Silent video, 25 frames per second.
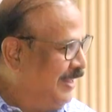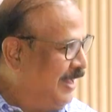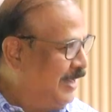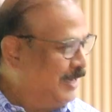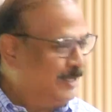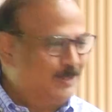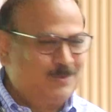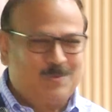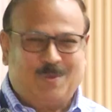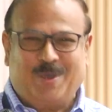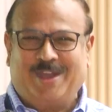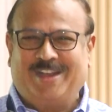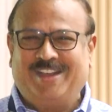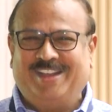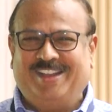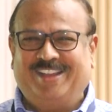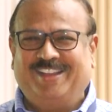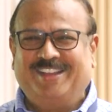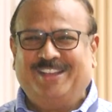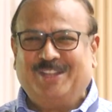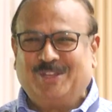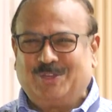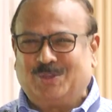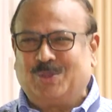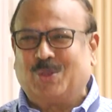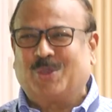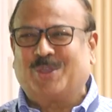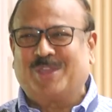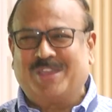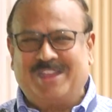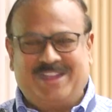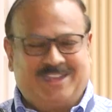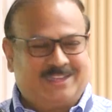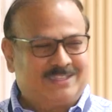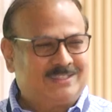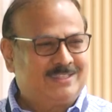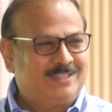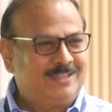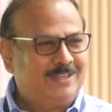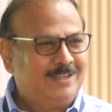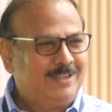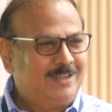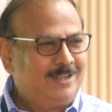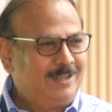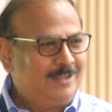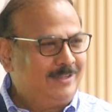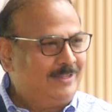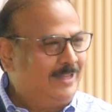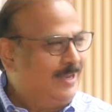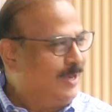That is one choking us.
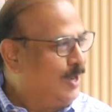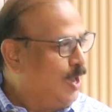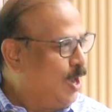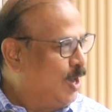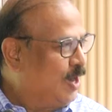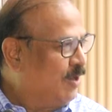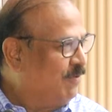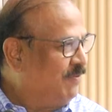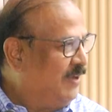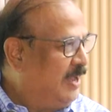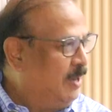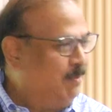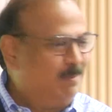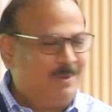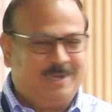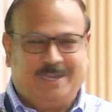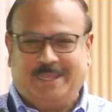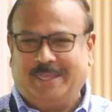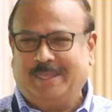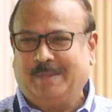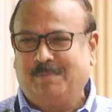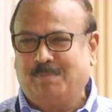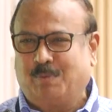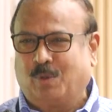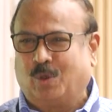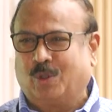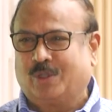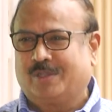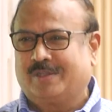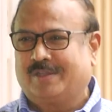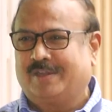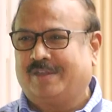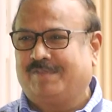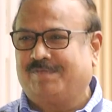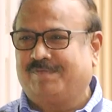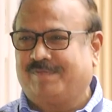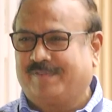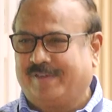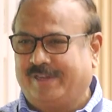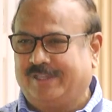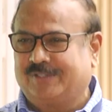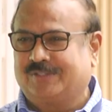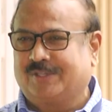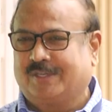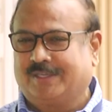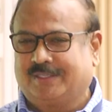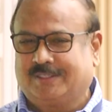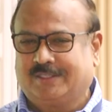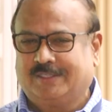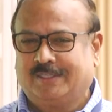The lot of animal import of
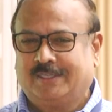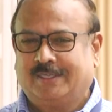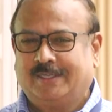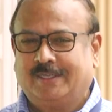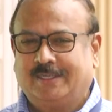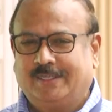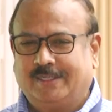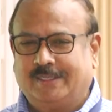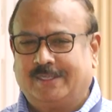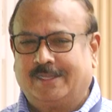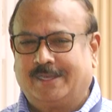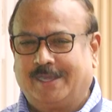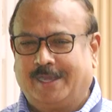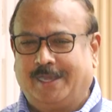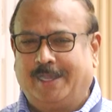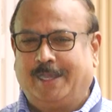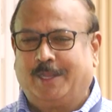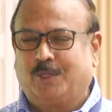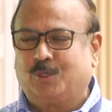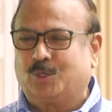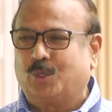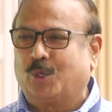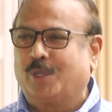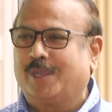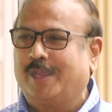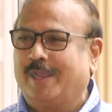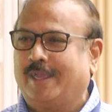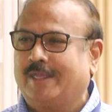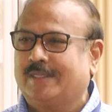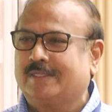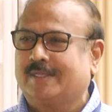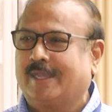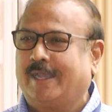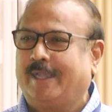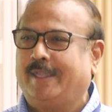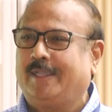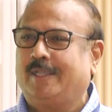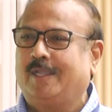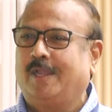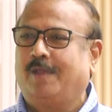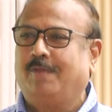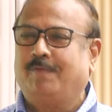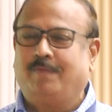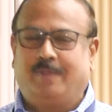research is really choking us right now.